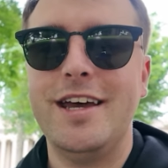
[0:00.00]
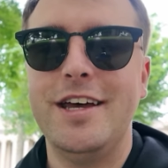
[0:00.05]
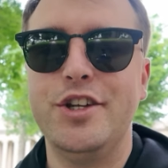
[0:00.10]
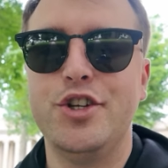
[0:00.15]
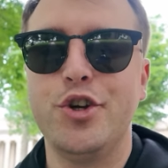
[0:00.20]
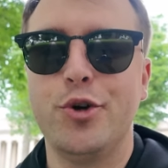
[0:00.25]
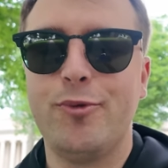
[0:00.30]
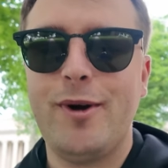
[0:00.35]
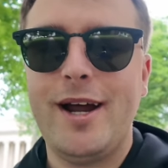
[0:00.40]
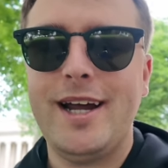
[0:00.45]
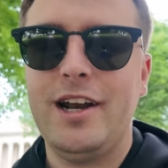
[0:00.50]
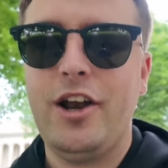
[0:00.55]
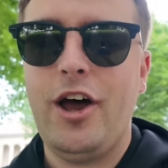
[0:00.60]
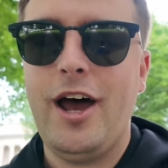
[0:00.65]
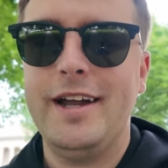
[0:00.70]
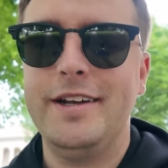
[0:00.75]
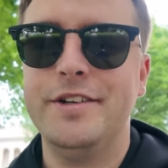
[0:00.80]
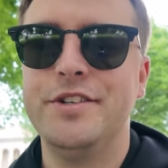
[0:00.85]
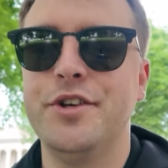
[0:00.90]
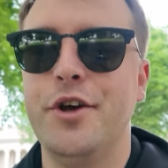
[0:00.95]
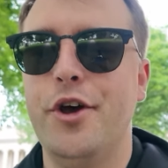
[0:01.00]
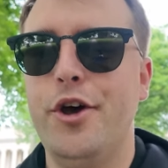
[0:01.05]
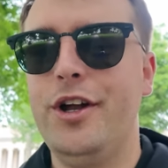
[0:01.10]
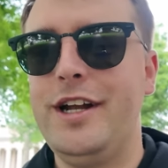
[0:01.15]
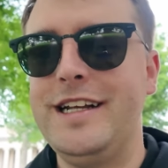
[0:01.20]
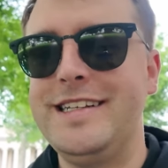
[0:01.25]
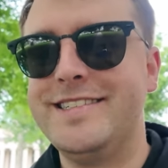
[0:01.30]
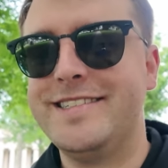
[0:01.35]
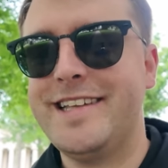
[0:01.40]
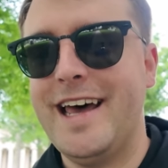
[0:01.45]
it a direct line to
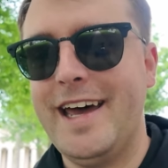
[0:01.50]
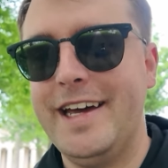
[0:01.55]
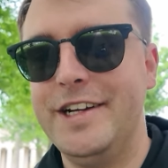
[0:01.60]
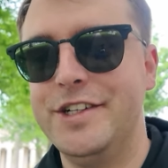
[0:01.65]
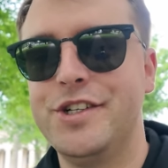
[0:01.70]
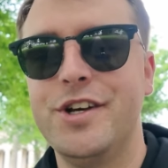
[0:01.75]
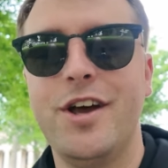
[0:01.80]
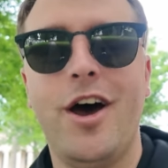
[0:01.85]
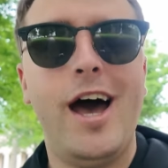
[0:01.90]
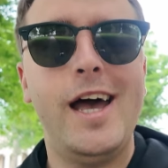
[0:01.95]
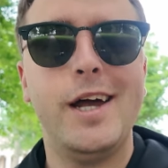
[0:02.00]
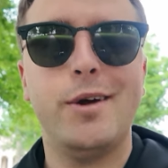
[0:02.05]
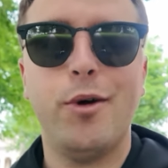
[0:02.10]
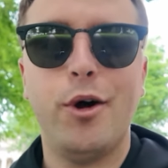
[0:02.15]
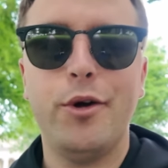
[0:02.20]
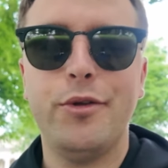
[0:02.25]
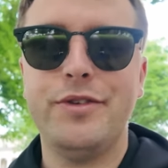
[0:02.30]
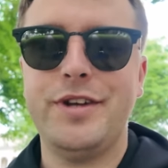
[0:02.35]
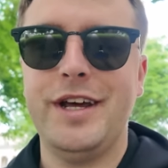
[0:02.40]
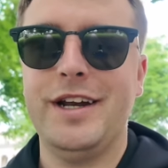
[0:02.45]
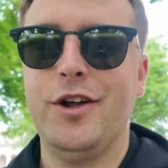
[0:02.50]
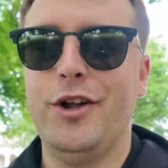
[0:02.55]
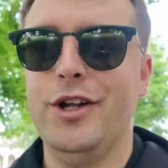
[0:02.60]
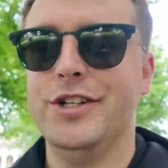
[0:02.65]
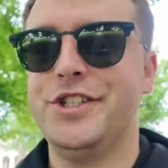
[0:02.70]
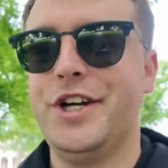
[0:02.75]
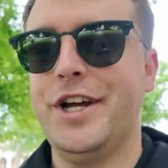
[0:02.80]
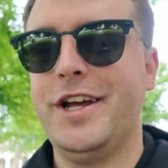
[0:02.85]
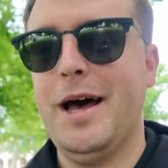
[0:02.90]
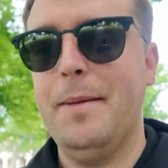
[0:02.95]
early stage, high growth technology